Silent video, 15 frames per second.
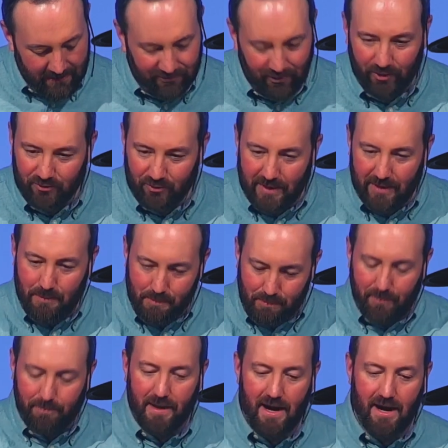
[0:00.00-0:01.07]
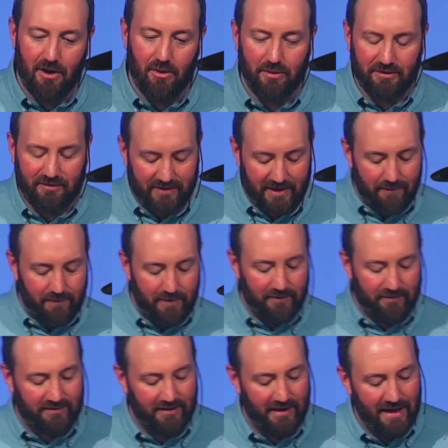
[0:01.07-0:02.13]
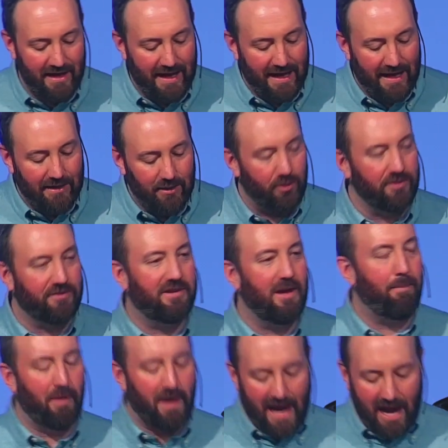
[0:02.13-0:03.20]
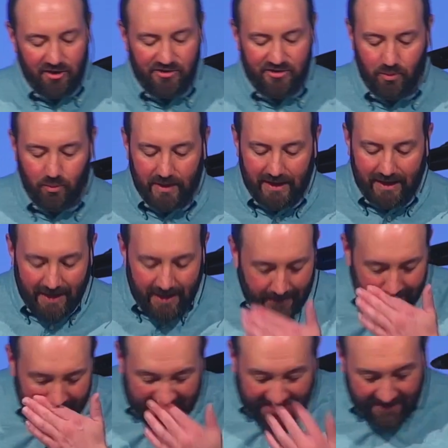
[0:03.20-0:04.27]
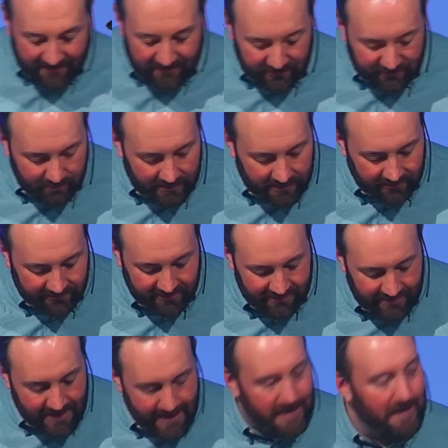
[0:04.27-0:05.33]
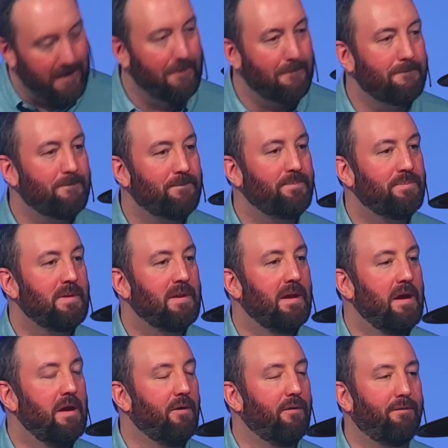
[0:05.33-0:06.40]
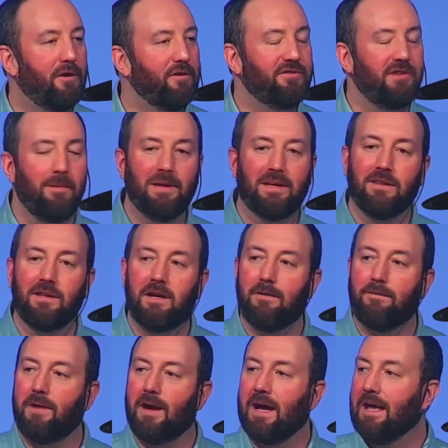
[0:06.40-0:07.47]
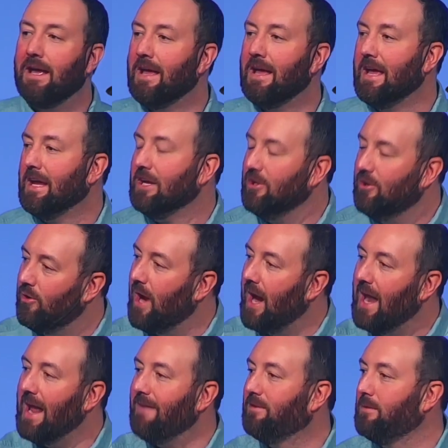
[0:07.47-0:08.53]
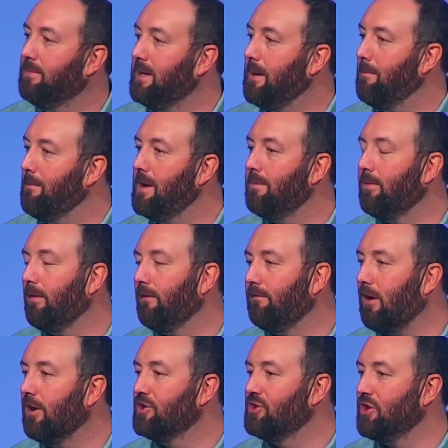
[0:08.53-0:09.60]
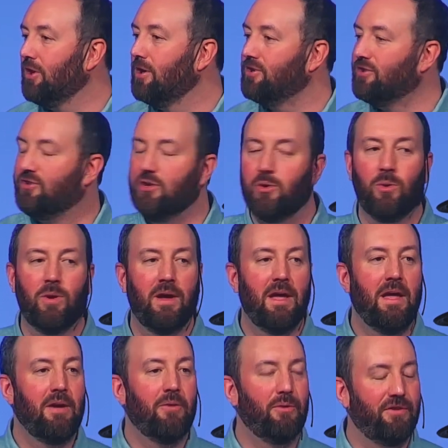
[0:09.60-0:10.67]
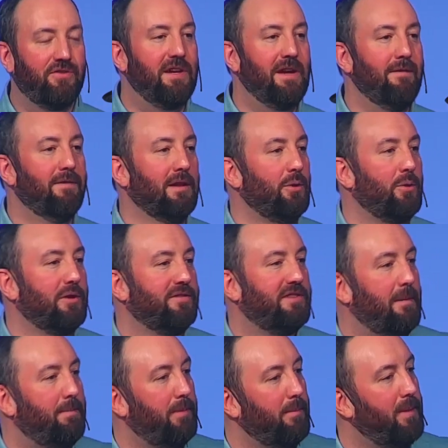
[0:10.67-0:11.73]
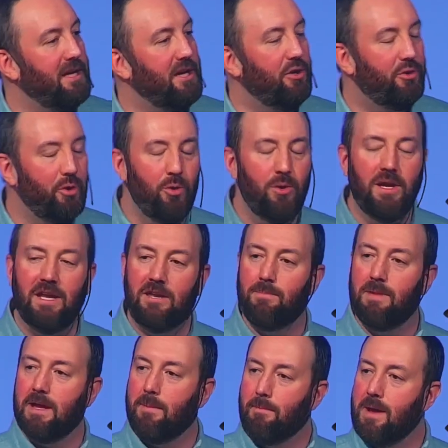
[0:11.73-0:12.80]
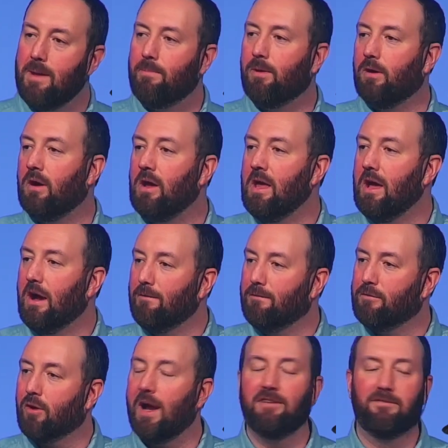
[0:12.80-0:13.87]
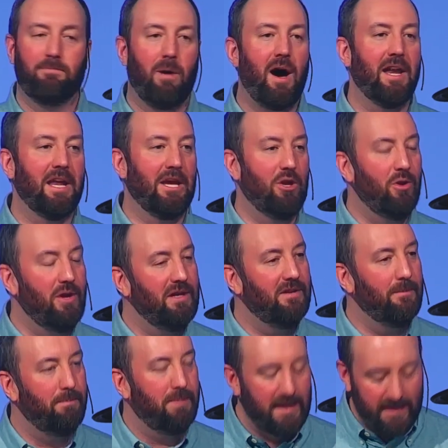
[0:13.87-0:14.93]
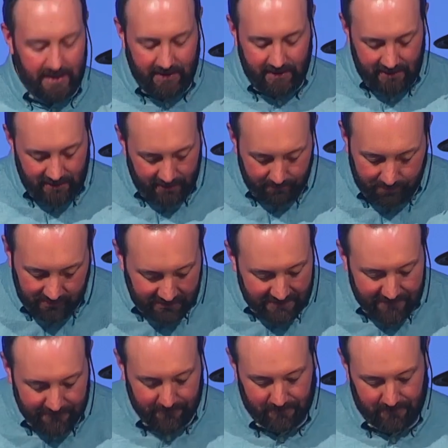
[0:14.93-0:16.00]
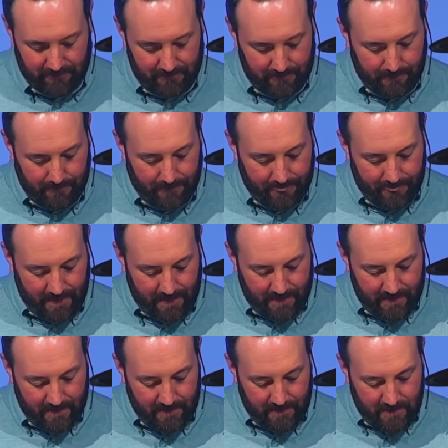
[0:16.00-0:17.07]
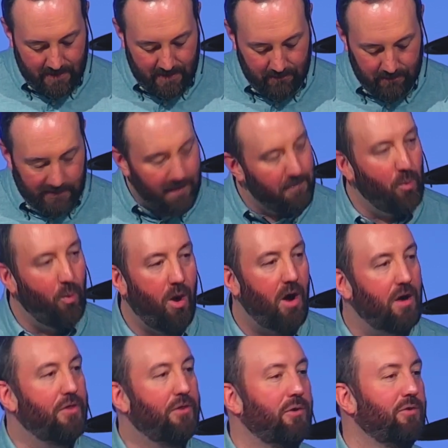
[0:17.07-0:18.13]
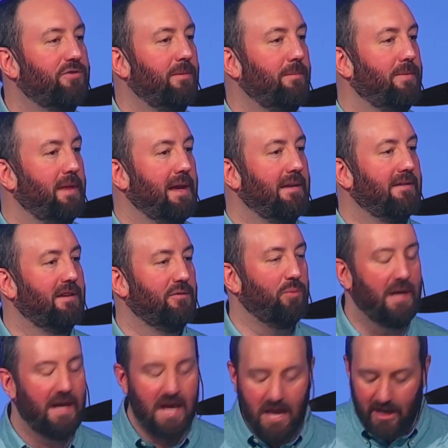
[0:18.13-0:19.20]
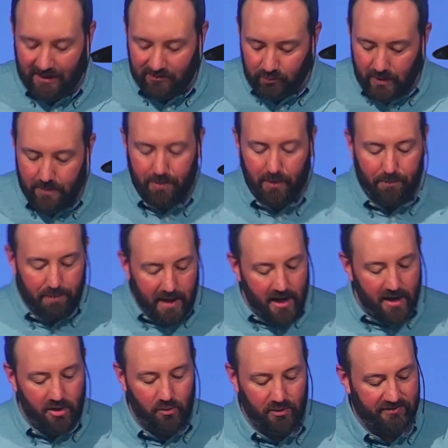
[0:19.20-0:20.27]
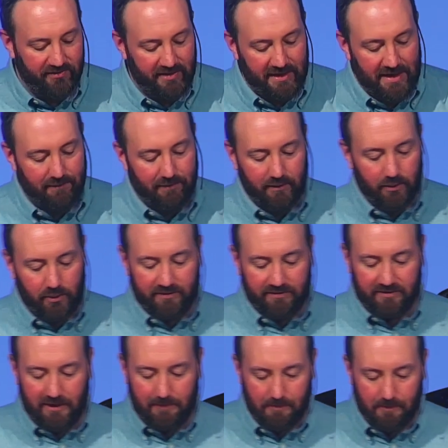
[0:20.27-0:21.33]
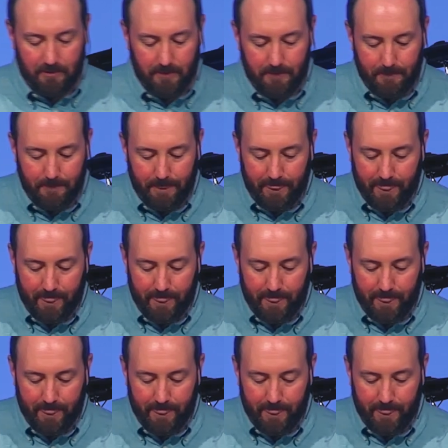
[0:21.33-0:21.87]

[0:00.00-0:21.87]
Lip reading: And so as we prepare to receive this Lord's Supper, how should we take this meal today? Well, first, let me clarify. You do not have to be a member of our church to receive the Lord's Supper, but you do need to be a member of Christ's body. You need to be a believer. But let me walk through some things as we prepare to receive the Lord's Supper.